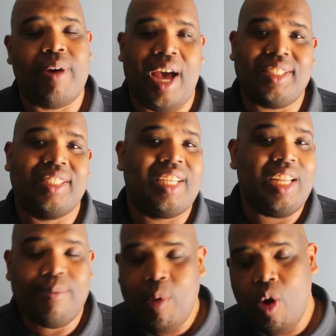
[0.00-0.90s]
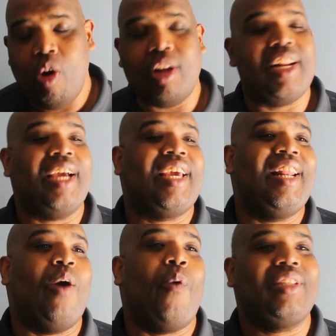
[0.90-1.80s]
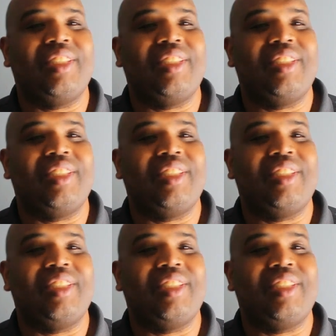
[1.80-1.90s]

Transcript: but I seen them all, and I cannot wait